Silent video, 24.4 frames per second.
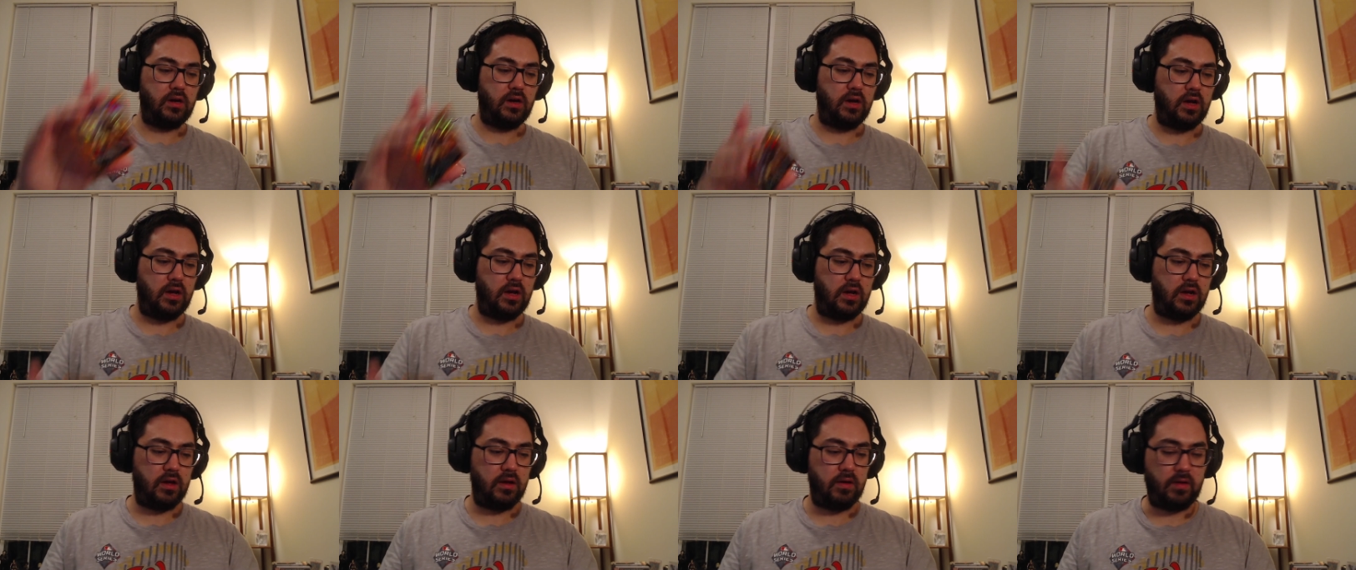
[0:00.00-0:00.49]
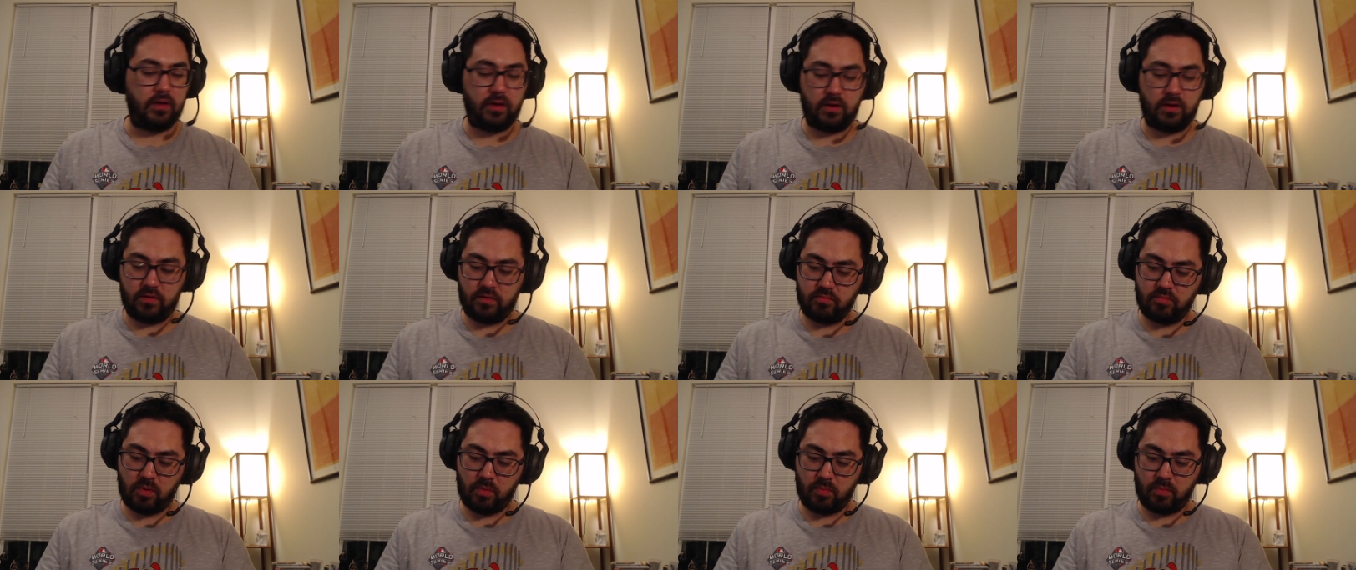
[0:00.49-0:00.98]
I
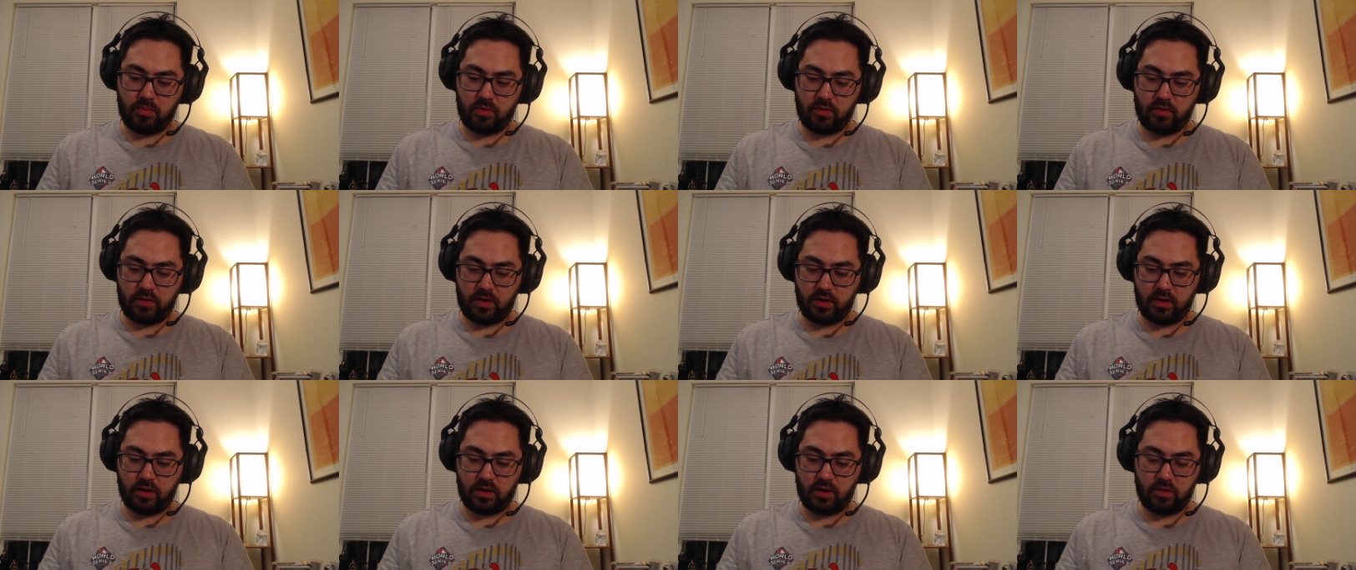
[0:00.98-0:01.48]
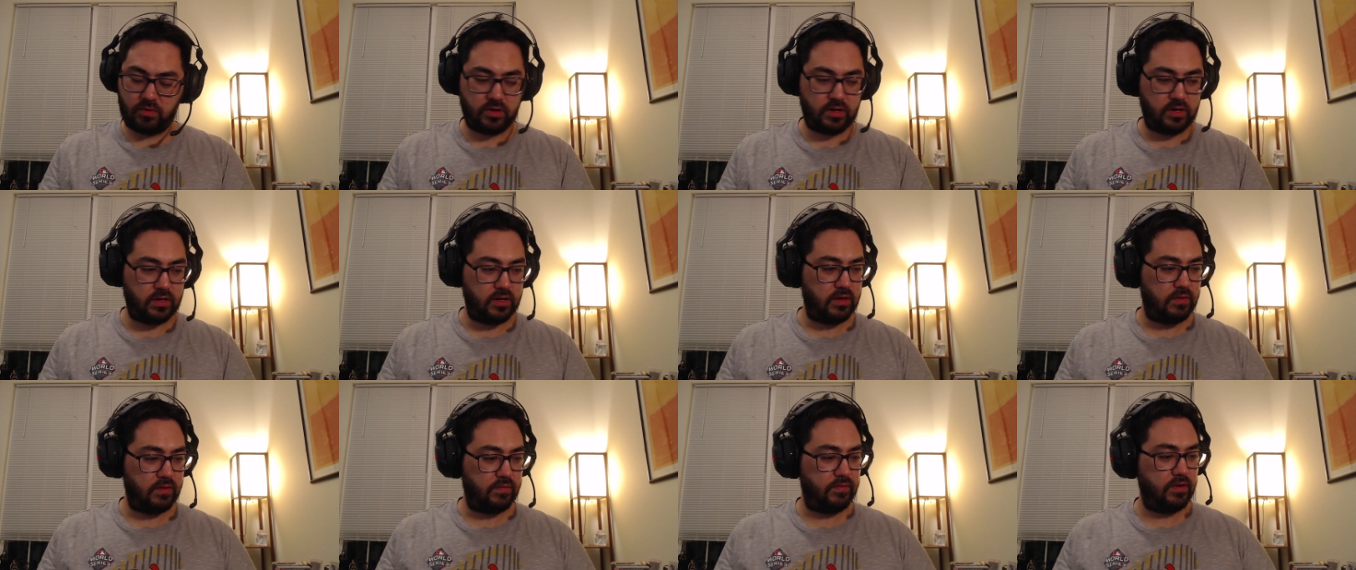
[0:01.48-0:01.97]
don't remember
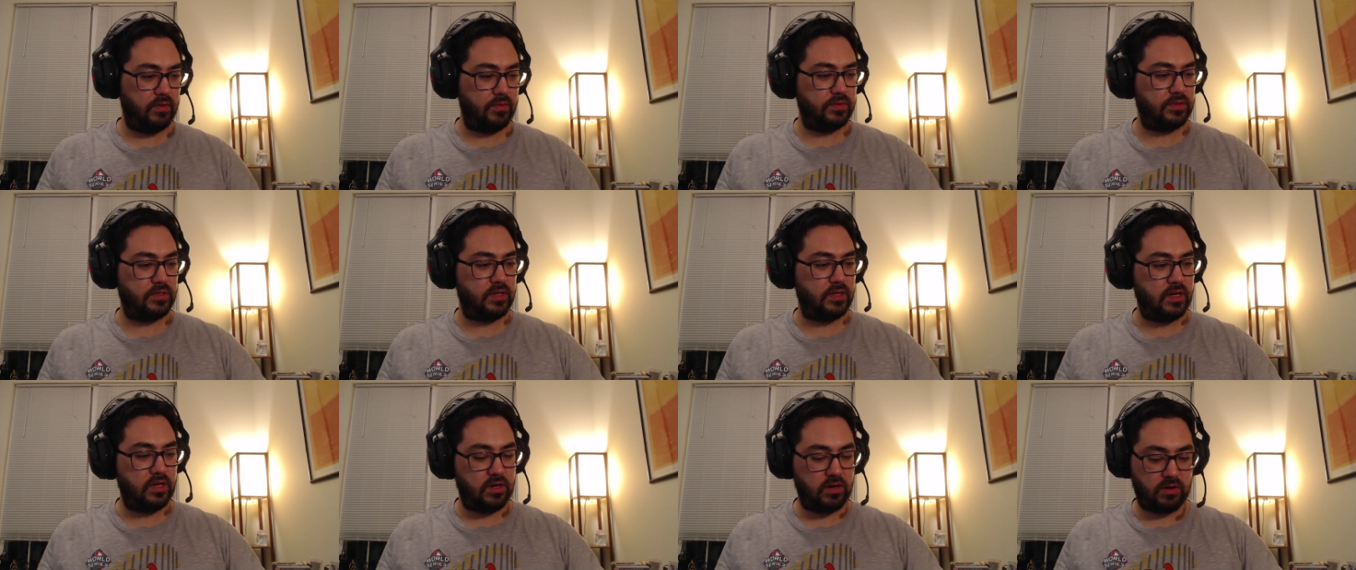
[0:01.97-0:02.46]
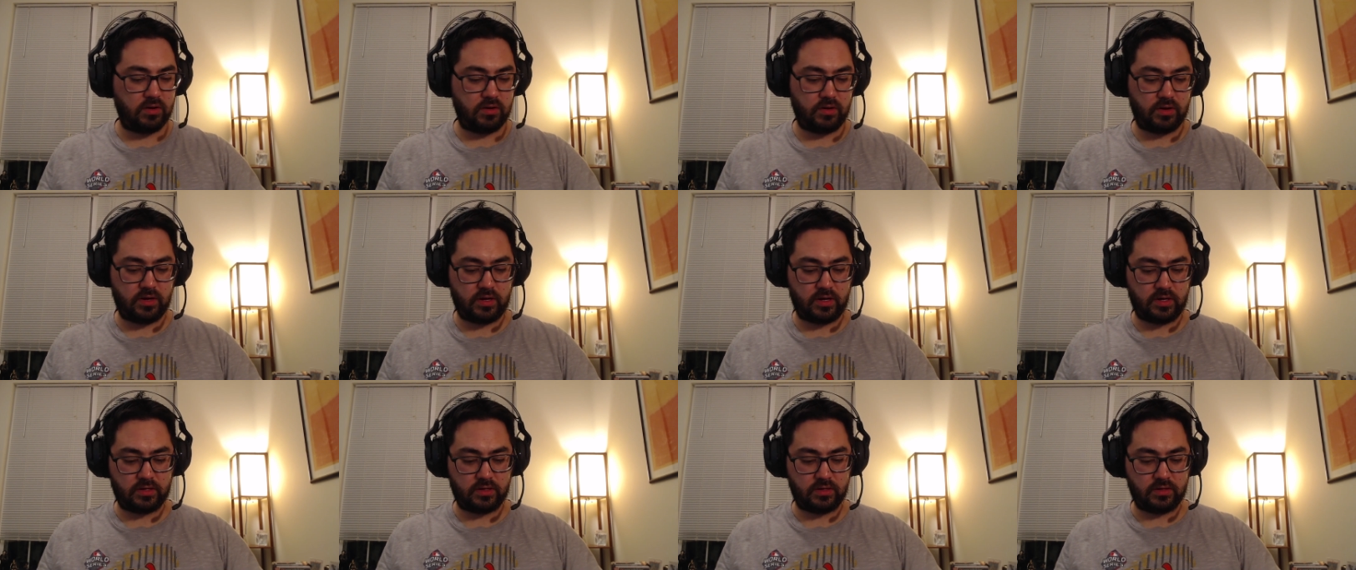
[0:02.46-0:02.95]
if he was any good or
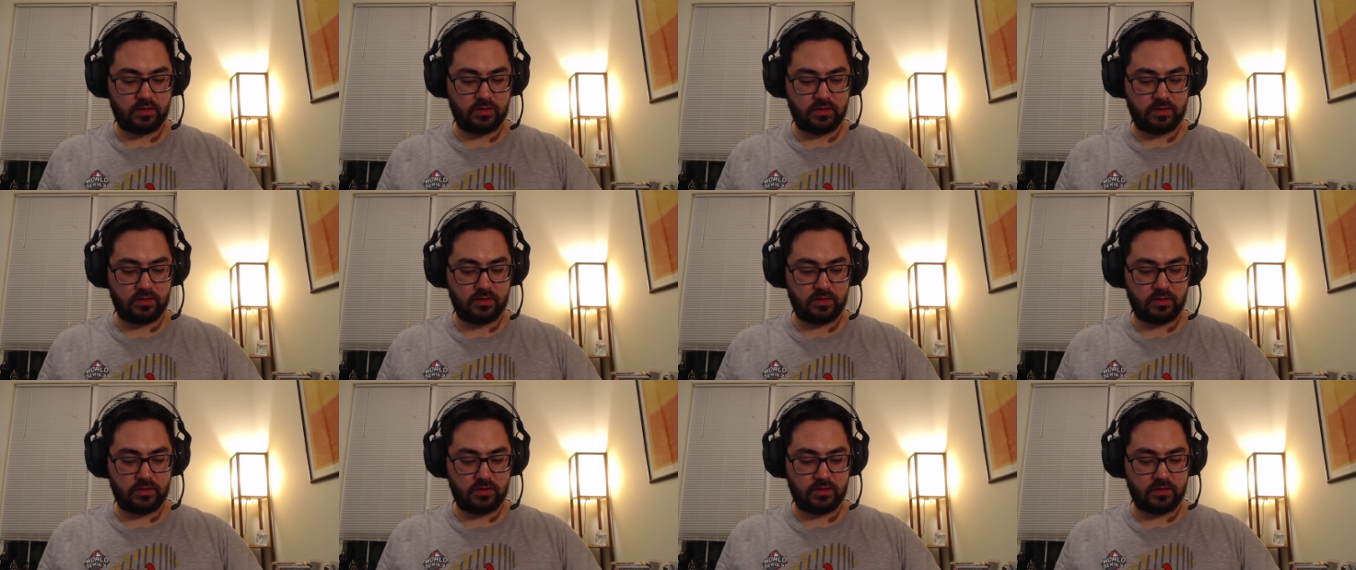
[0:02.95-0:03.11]
not.